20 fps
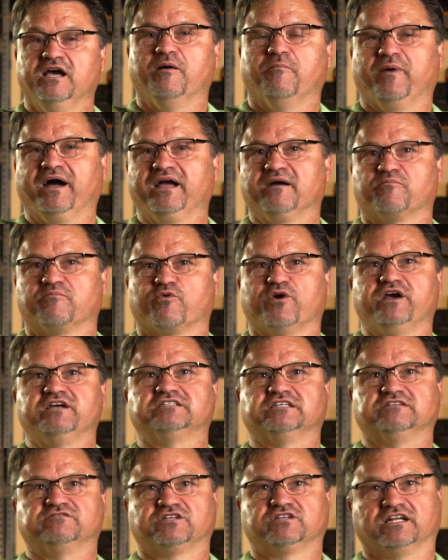my
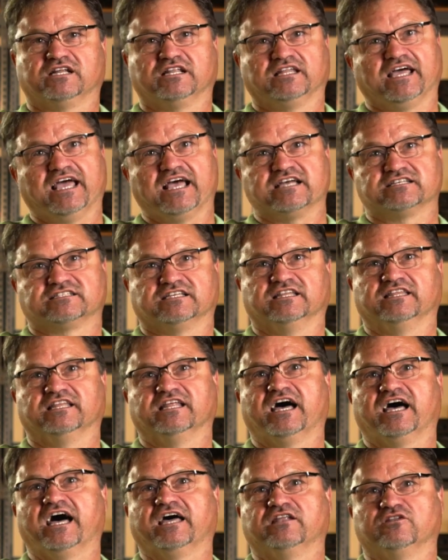abrasive is gonna last a
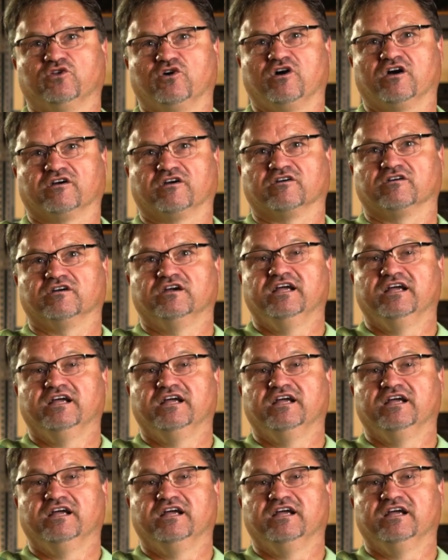lot longer.